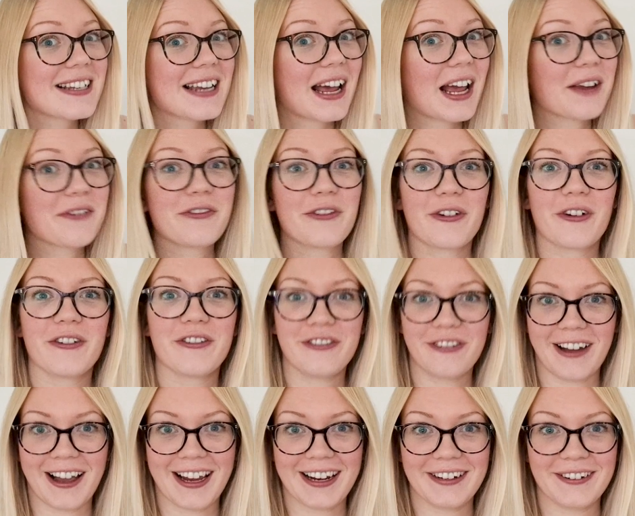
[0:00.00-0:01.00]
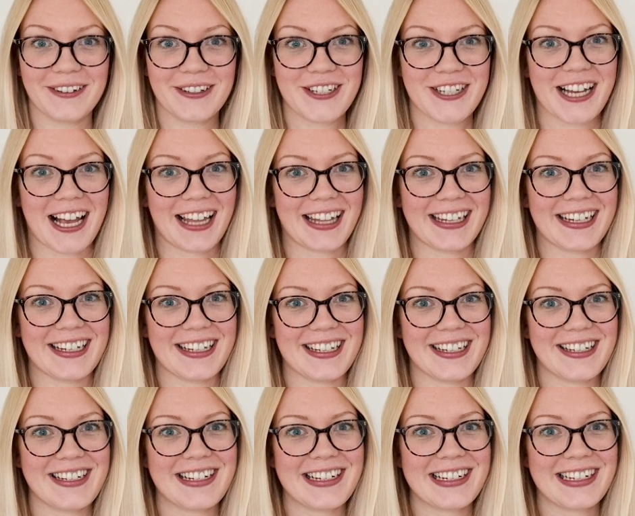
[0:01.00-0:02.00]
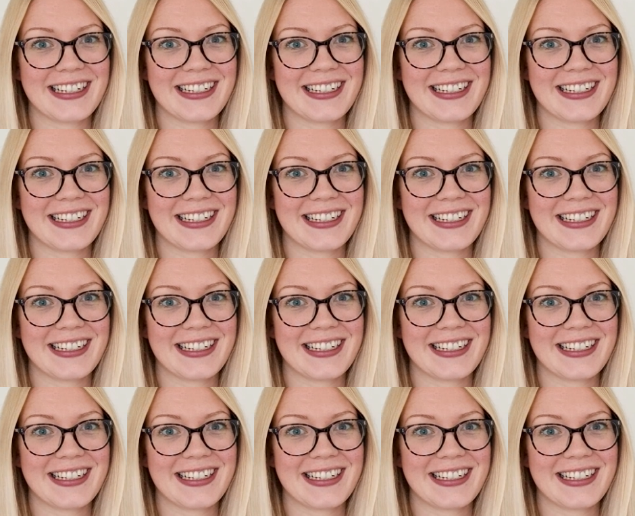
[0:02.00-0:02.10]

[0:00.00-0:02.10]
time for a final challenge.